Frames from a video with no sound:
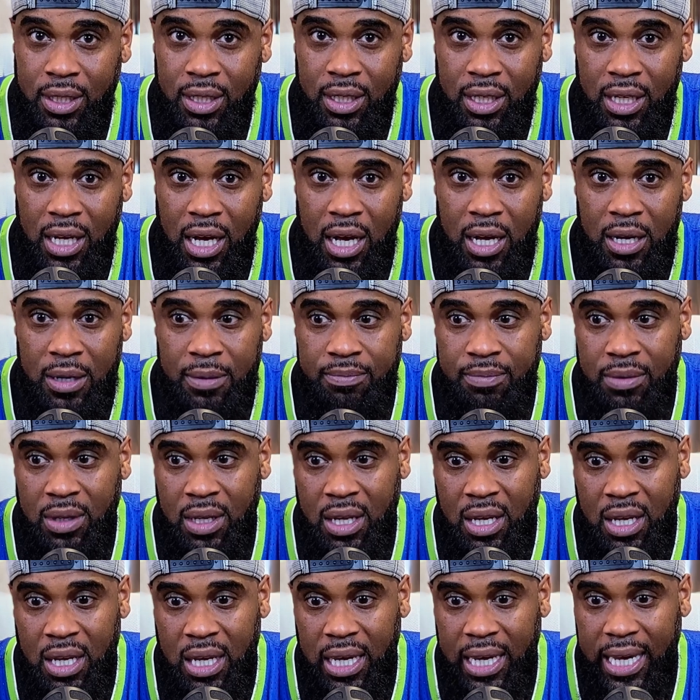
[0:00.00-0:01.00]
When
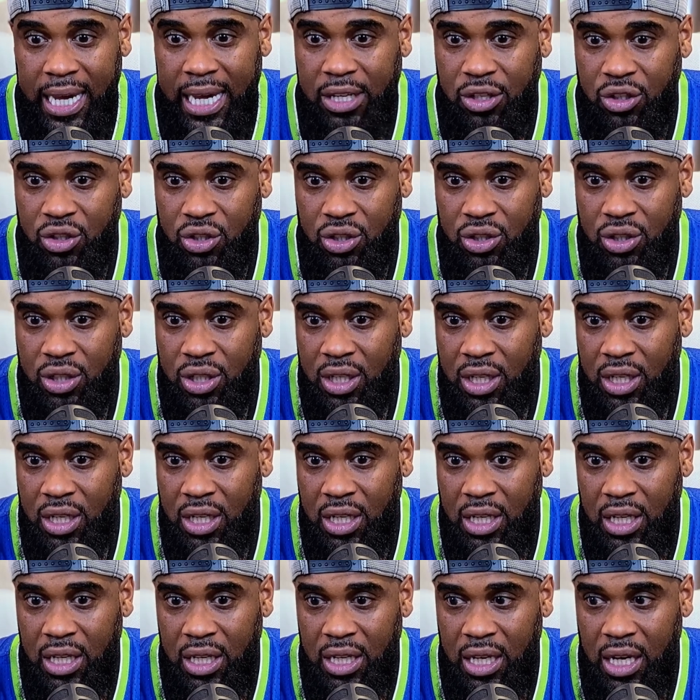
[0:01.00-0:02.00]

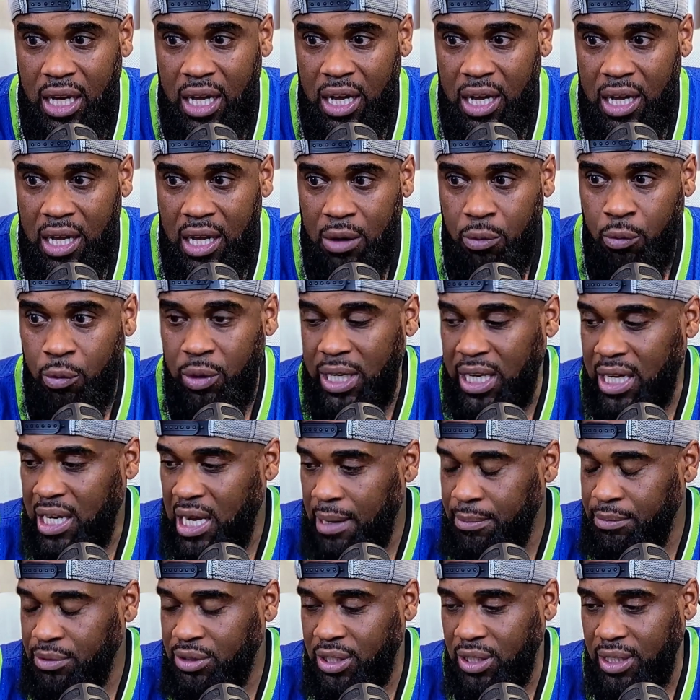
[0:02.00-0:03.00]
it
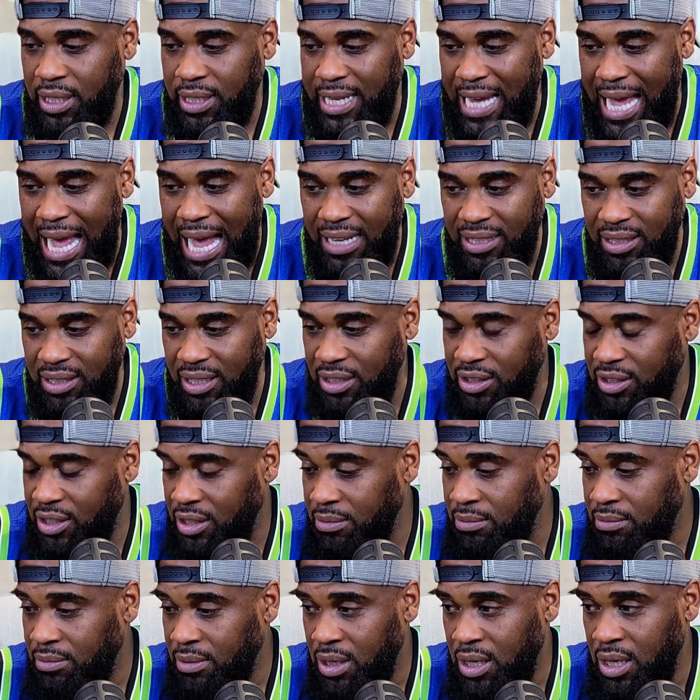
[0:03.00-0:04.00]
comes to the caste system,
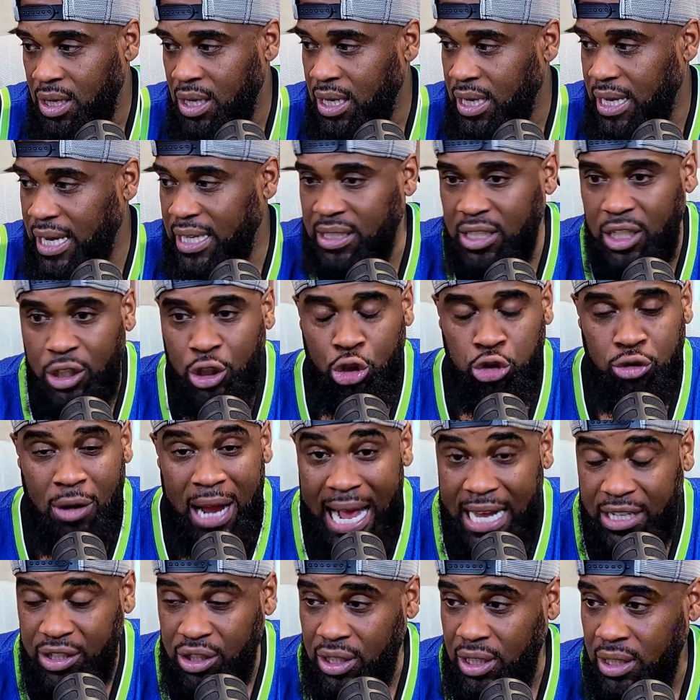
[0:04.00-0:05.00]
it's a
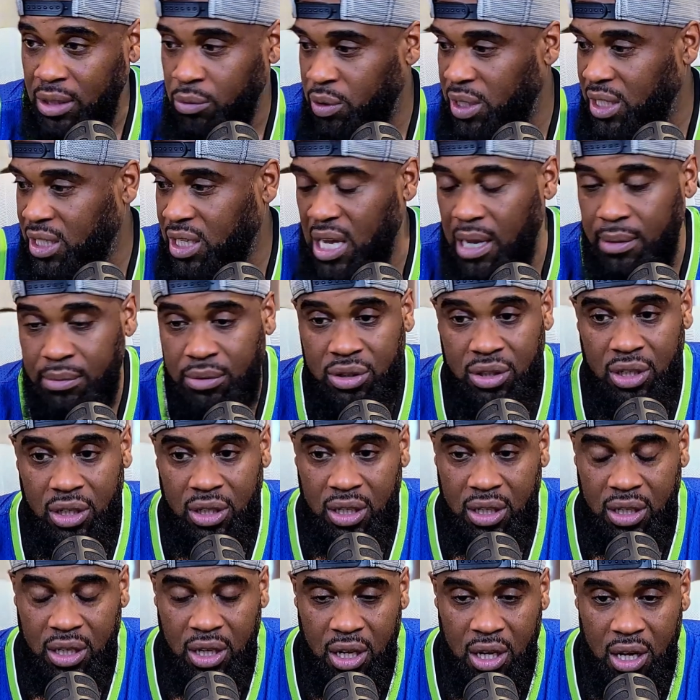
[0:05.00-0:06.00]
tragedy. When it comes to
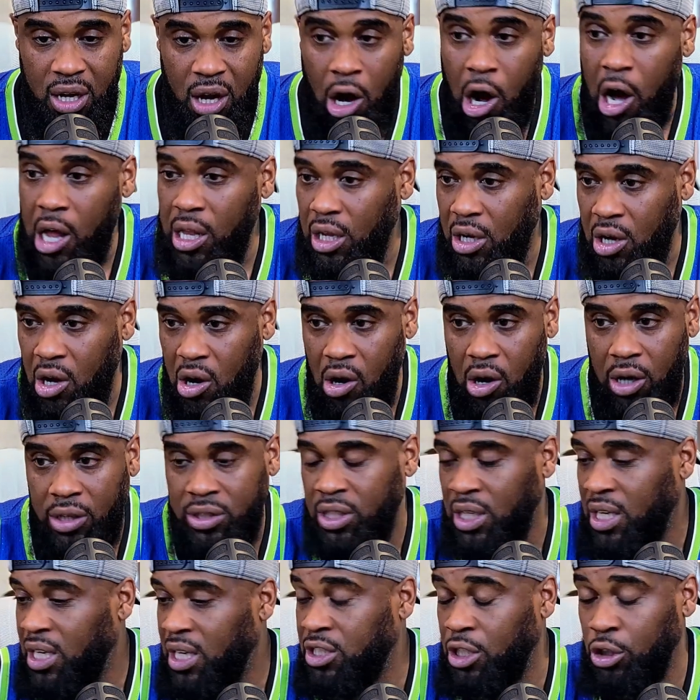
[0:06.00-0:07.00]
the Holocaust,
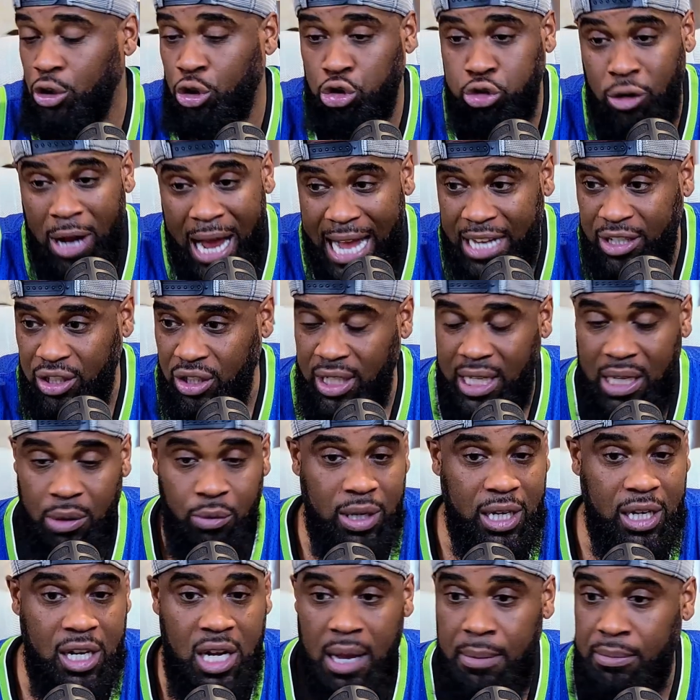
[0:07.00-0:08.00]
it's a tragedy. And when it
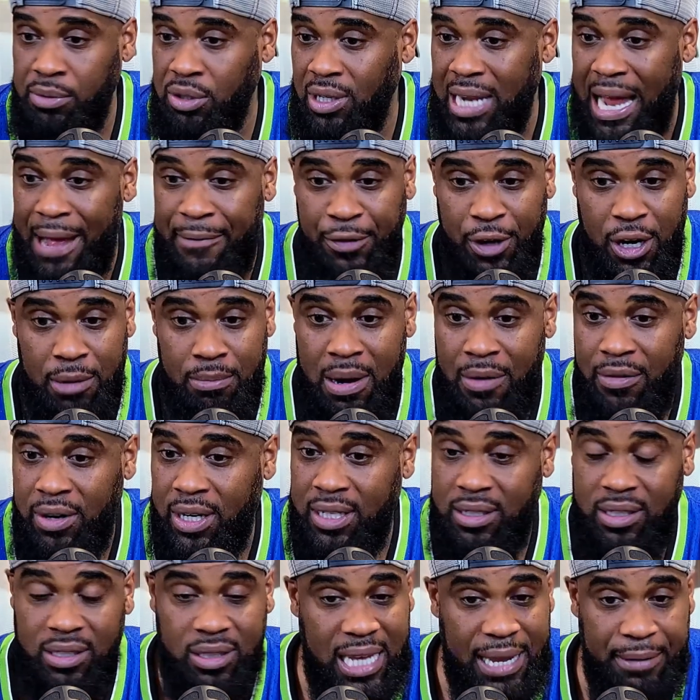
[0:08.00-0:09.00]
comes to the African American
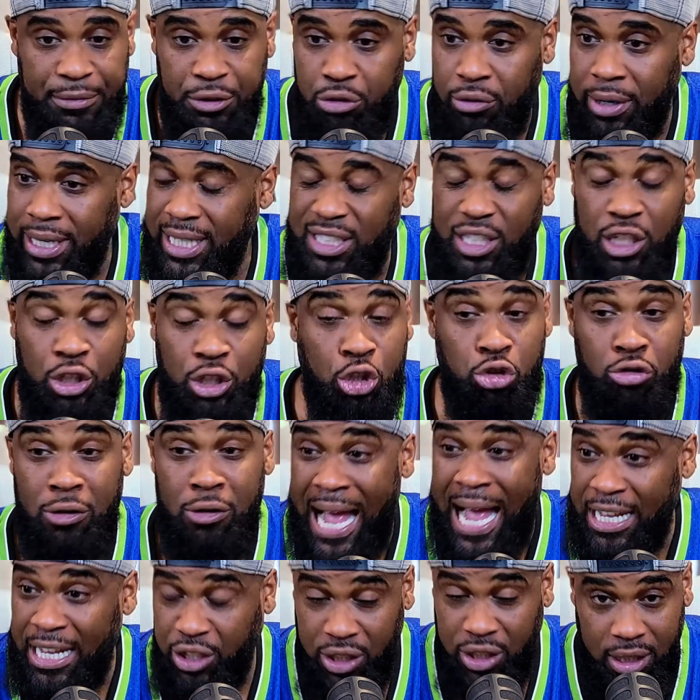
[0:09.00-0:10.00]
slave trade, it's a
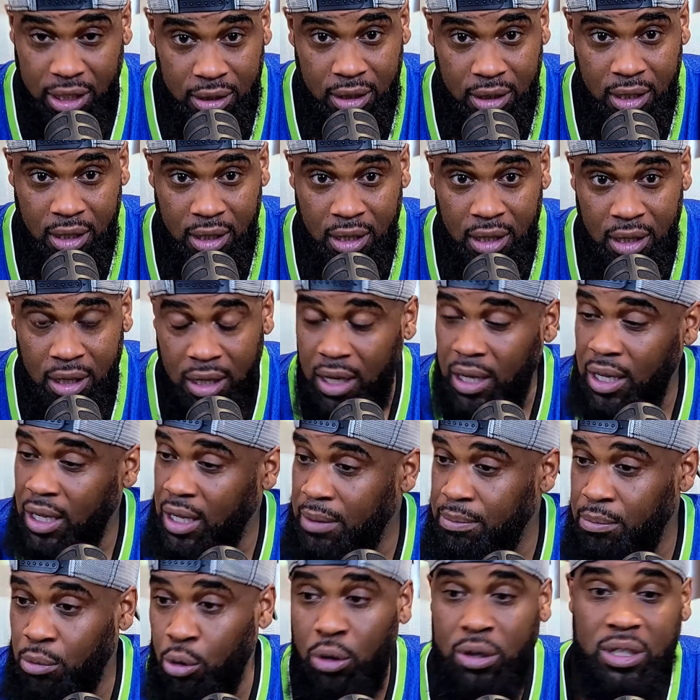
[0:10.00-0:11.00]
tragedy.
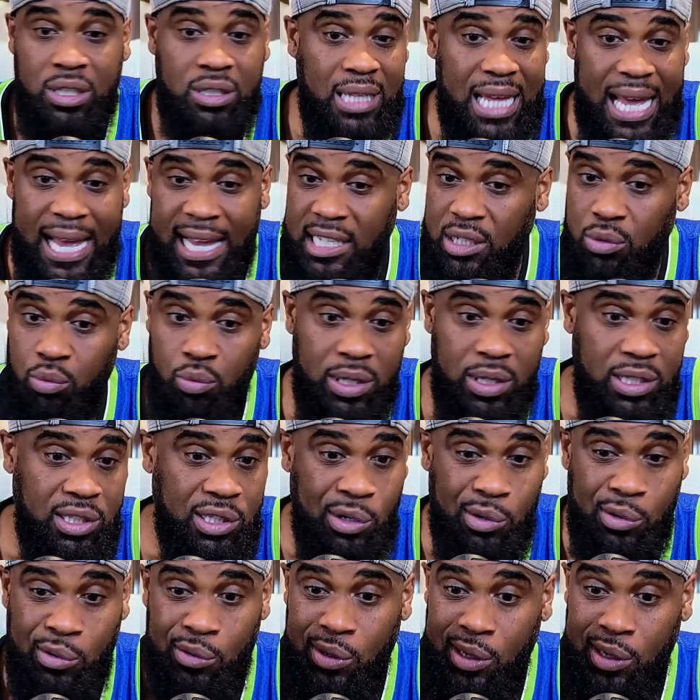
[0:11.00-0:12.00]
More slaves went through